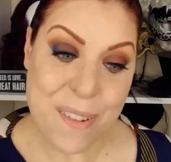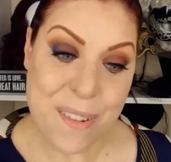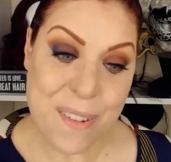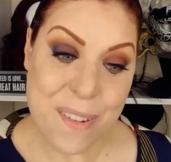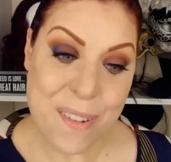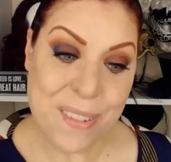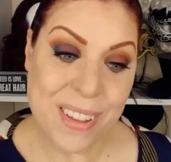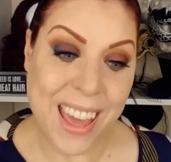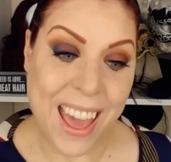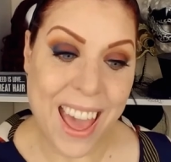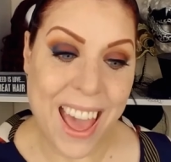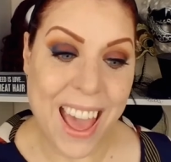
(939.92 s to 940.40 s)

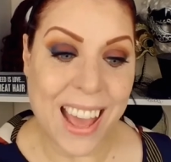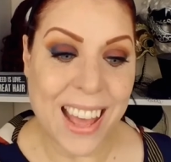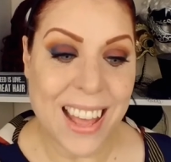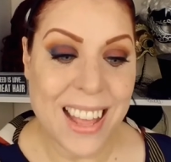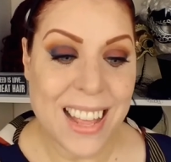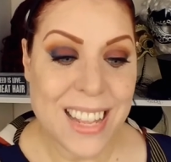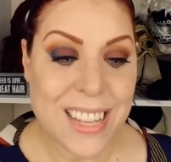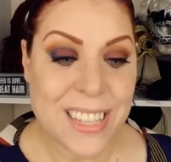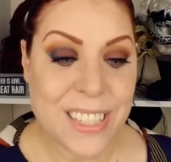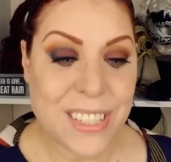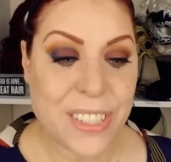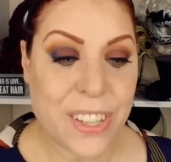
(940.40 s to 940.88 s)
Okay,
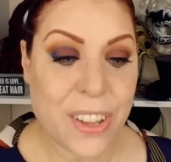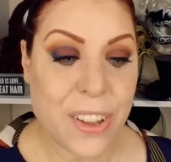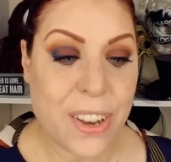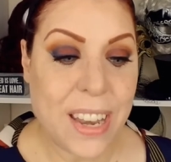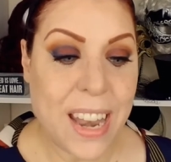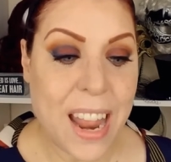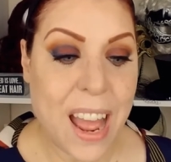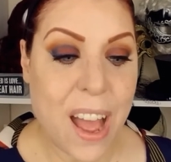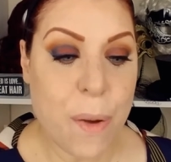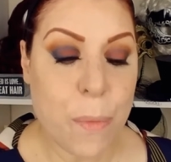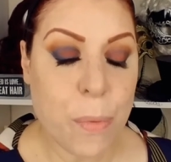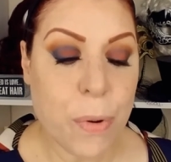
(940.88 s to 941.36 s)
so
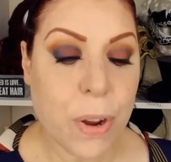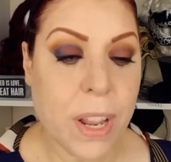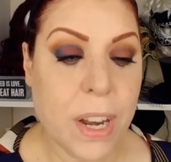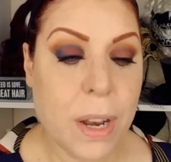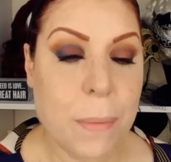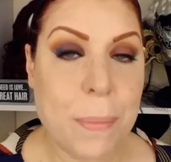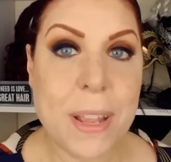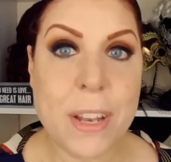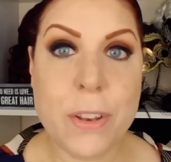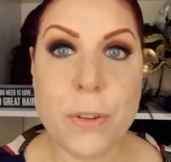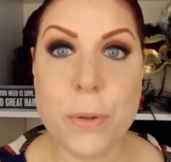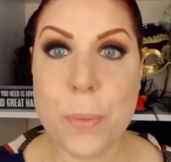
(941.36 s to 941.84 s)
now we're going to
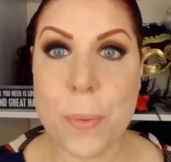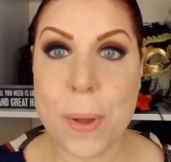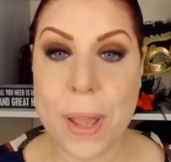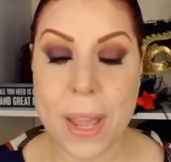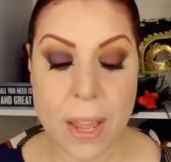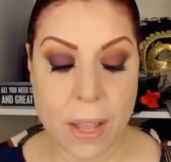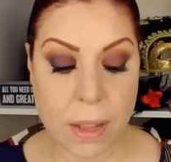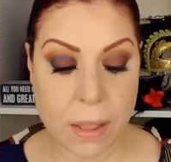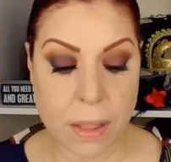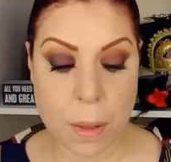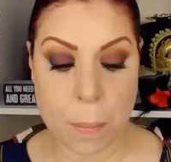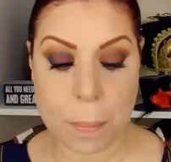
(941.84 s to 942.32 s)
be
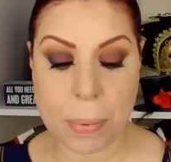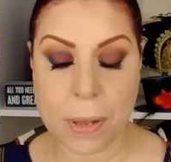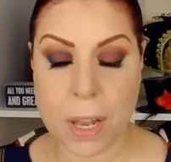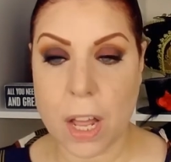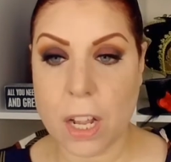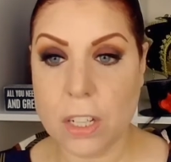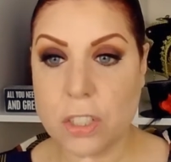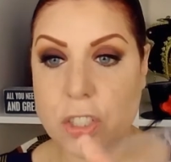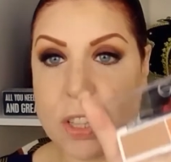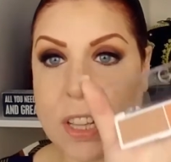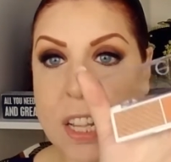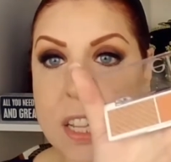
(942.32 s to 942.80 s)
doing the
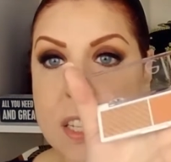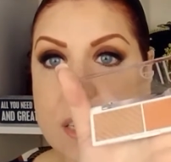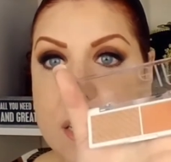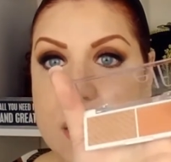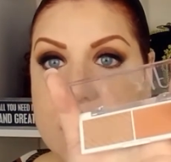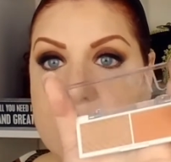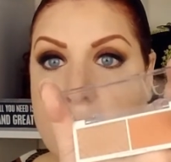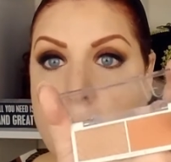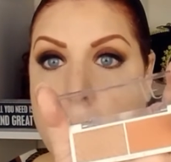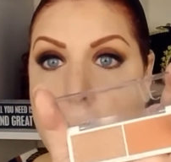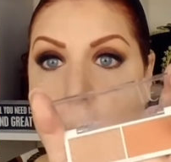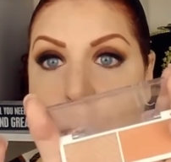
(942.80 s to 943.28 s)
blush. This
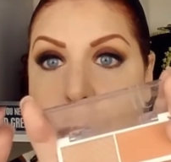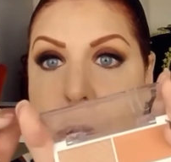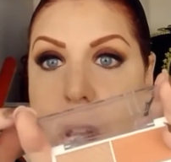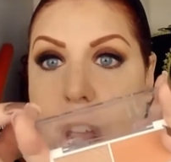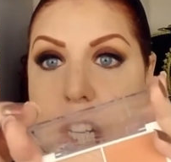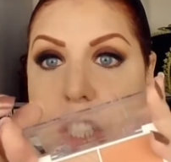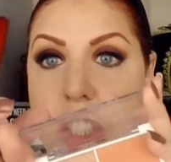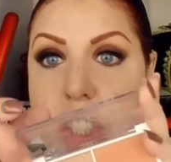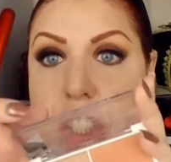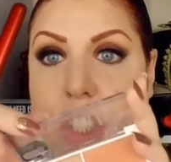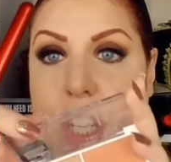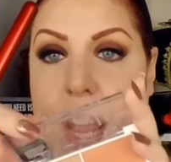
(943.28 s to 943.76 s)
is a
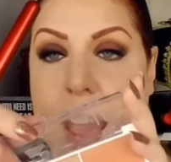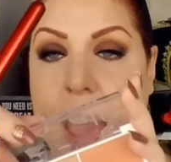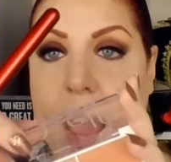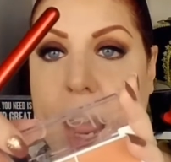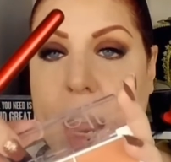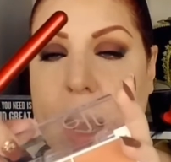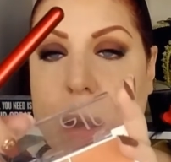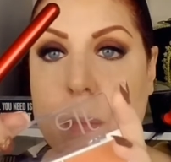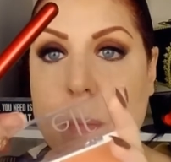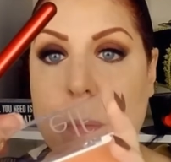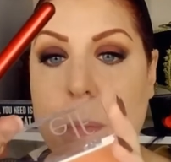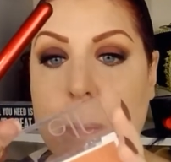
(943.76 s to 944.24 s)
blush
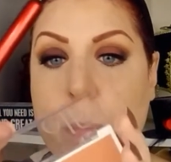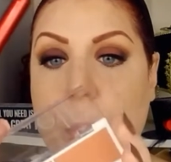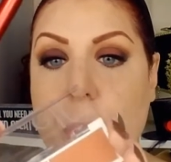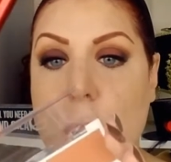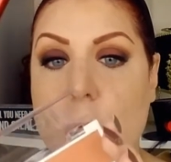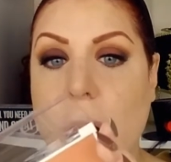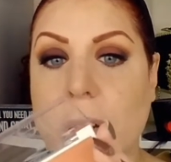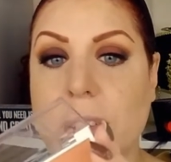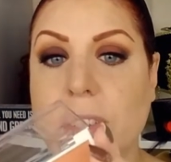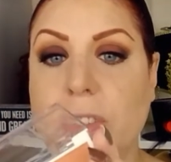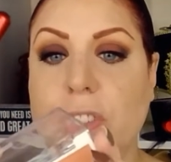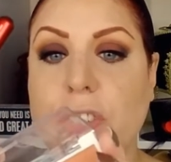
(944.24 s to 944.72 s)
and
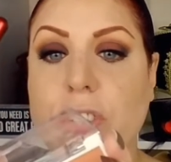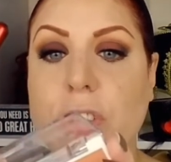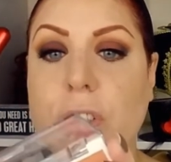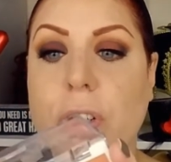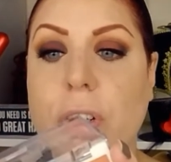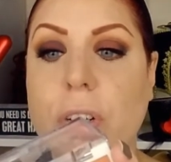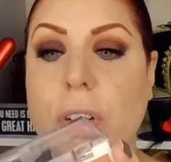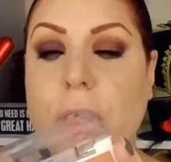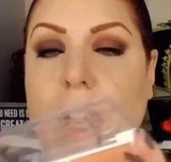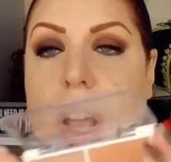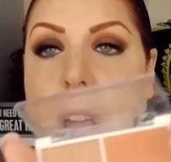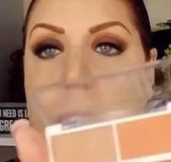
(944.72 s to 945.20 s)

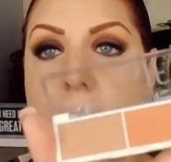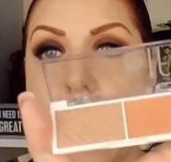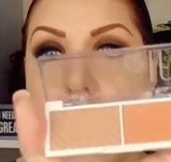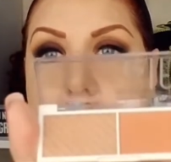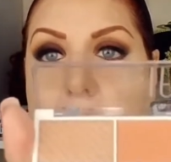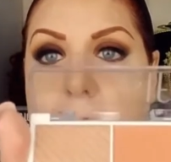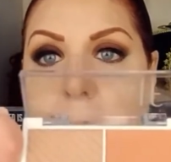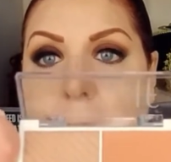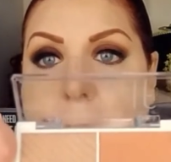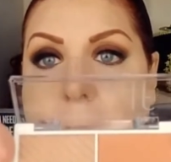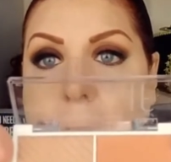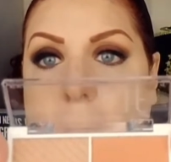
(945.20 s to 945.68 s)
bronzer,
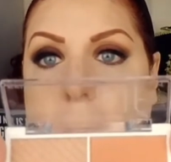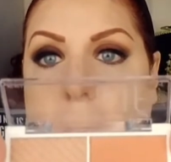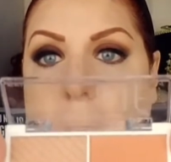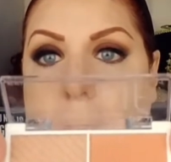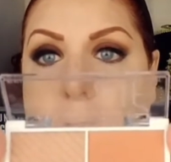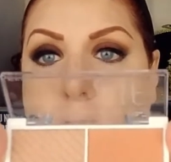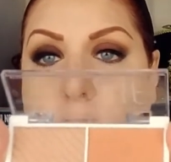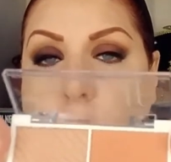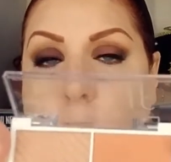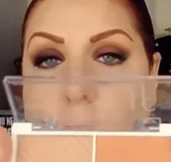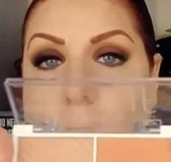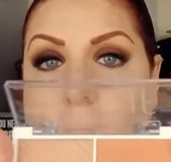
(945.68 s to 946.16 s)

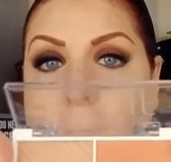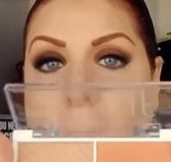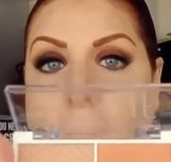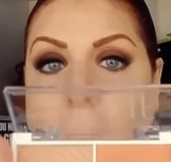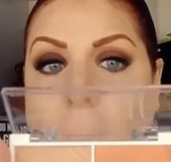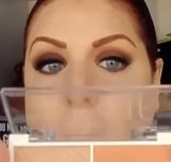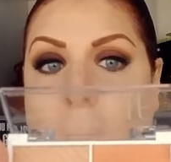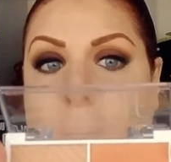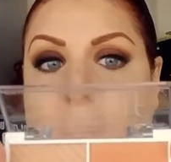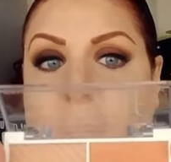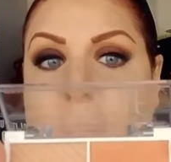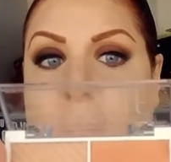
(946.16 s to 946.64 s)
2
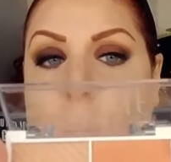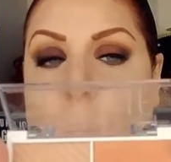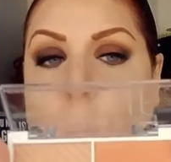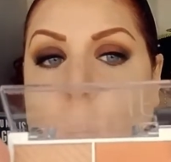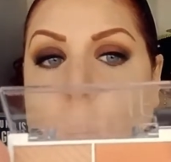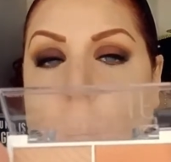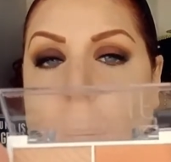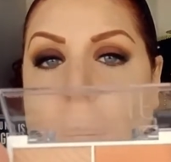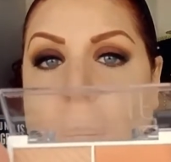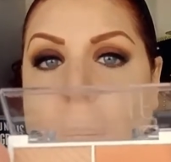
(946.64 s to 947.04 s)
colors in one